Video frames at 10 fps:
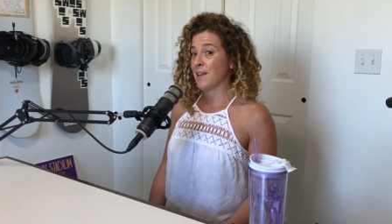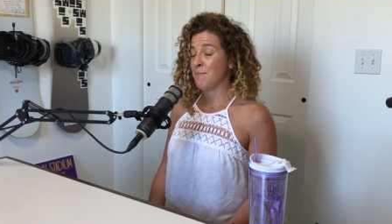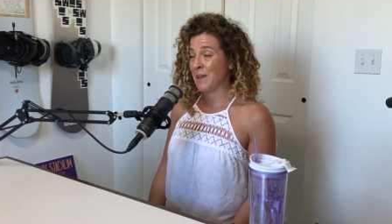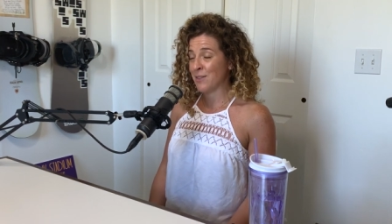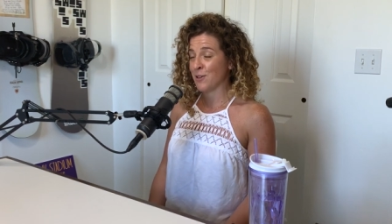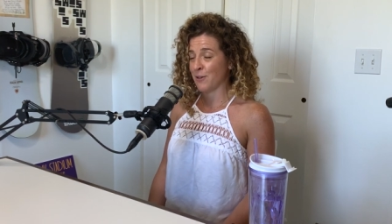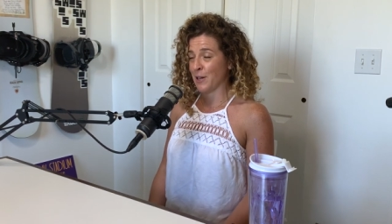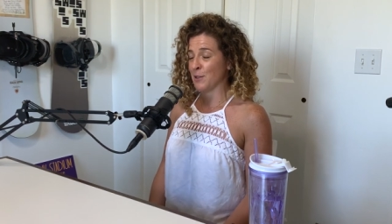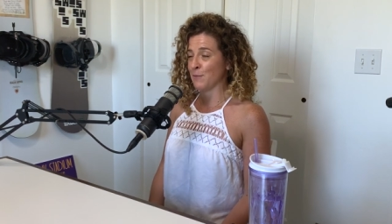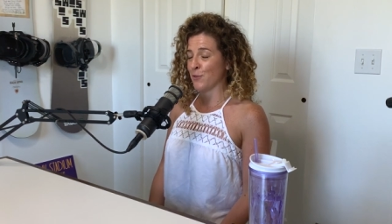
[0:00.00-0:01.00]
and I made the
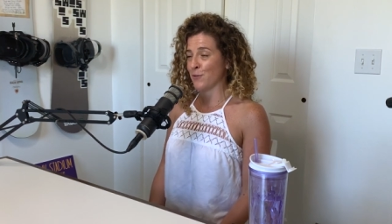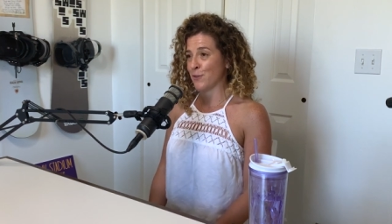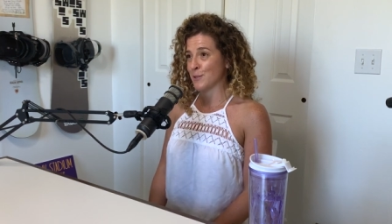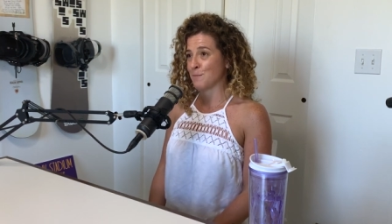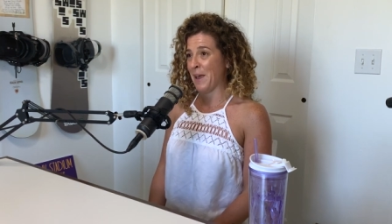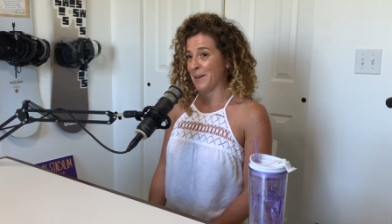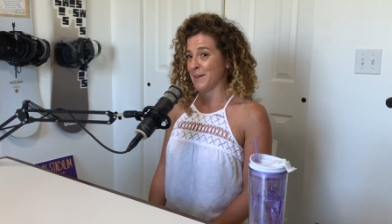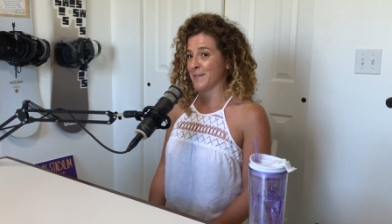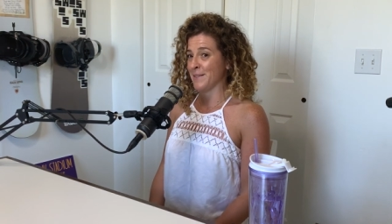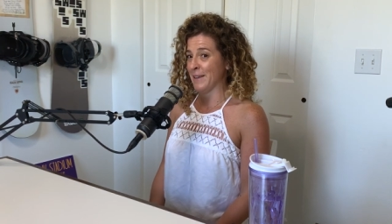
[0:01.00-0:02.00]
curriculum for the first
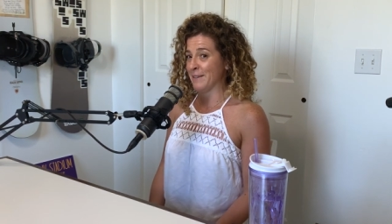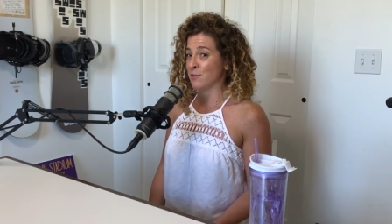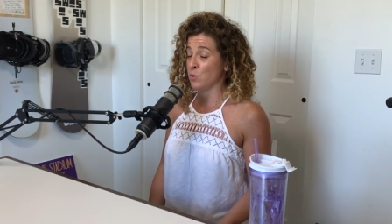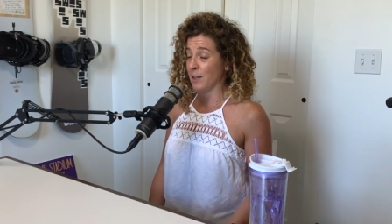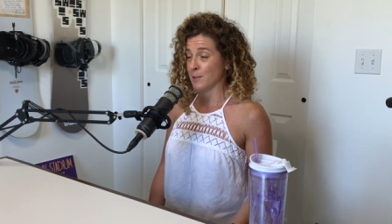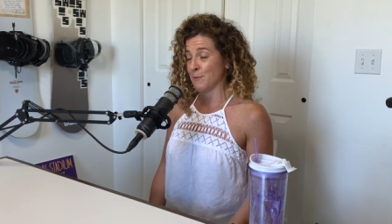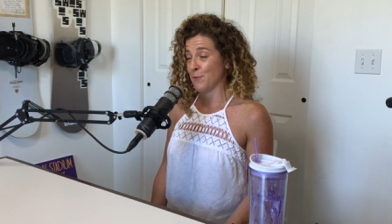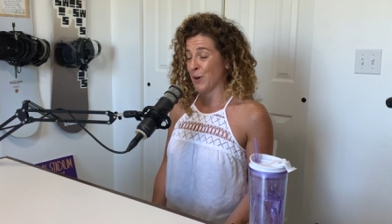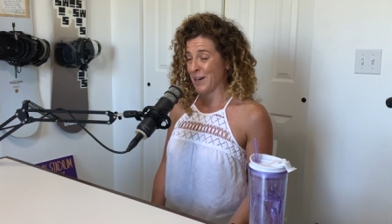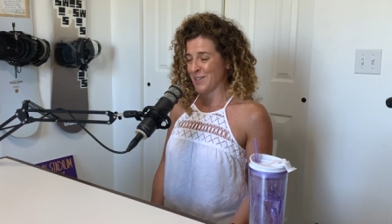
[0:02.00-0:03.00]
beta like two days
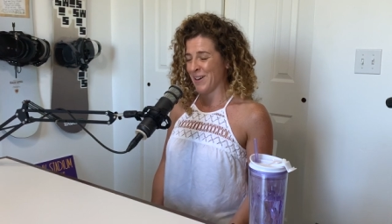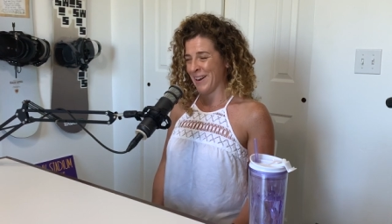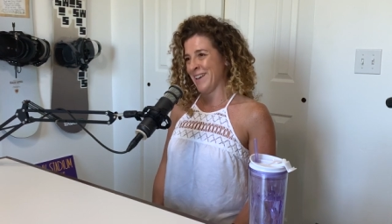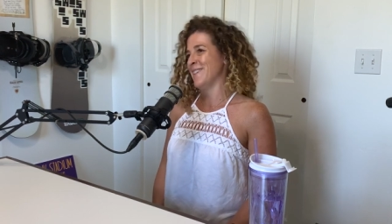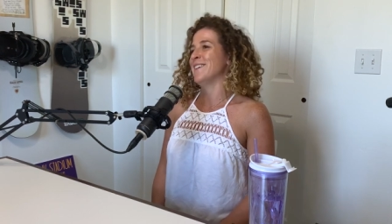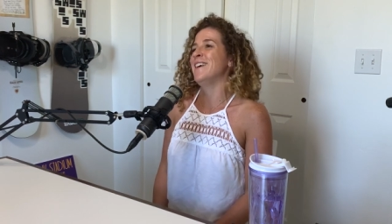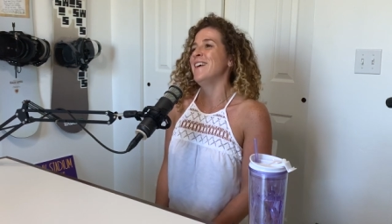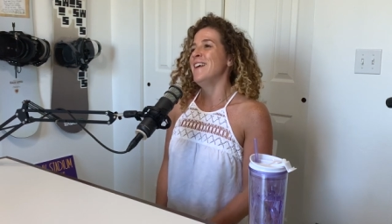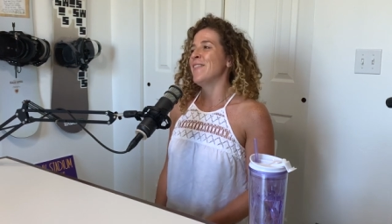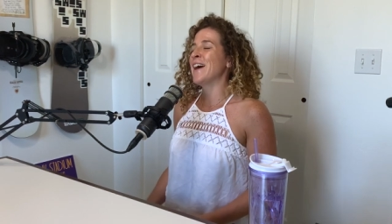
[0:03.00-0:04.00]
before I taught it.
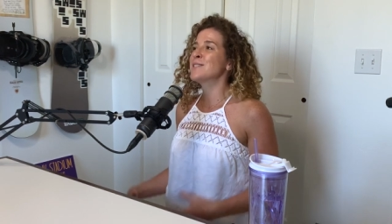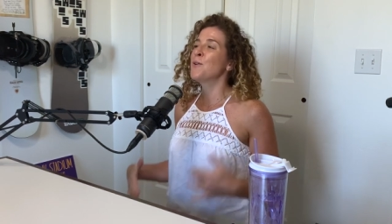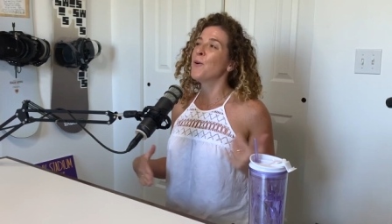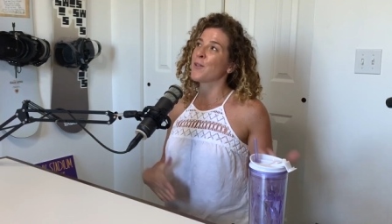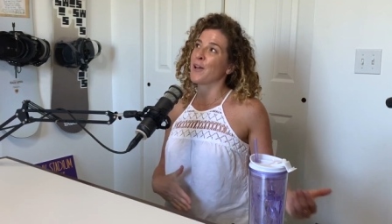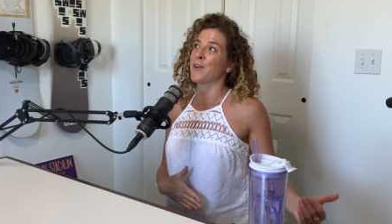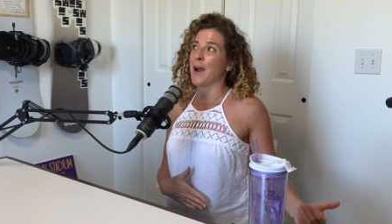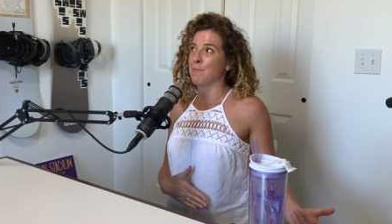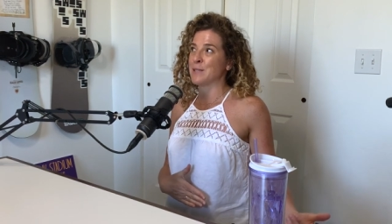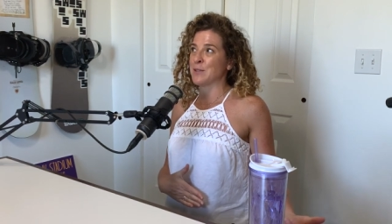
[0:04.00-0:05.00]
Uh-huh. That's a whole
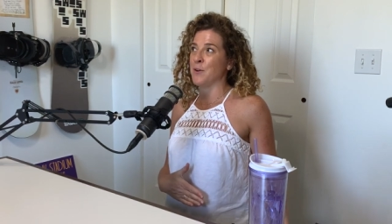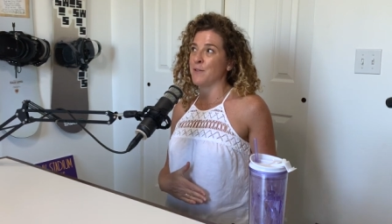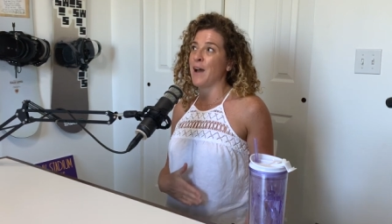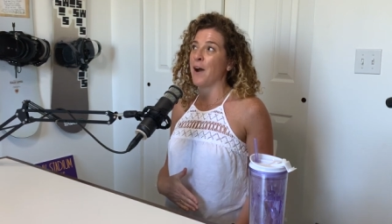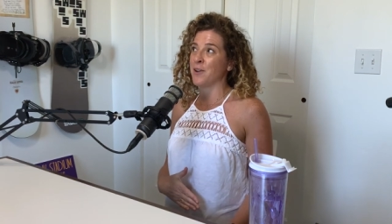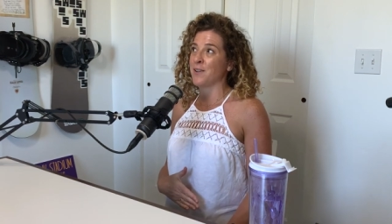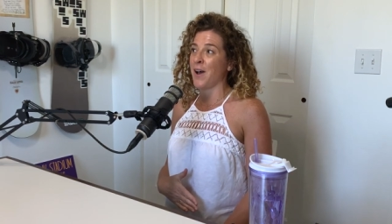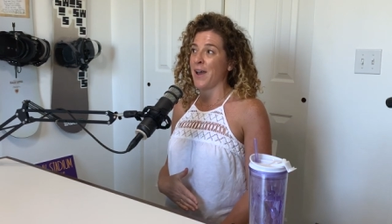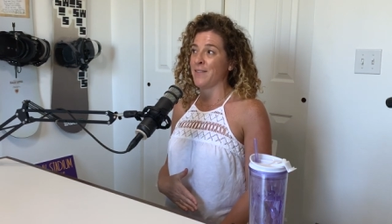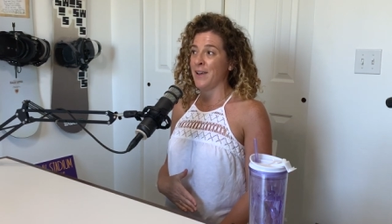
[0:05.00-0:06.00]
other episode of how
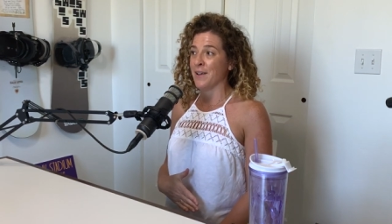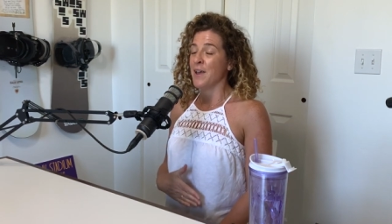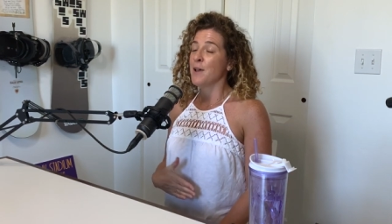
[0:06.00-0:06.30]
did I like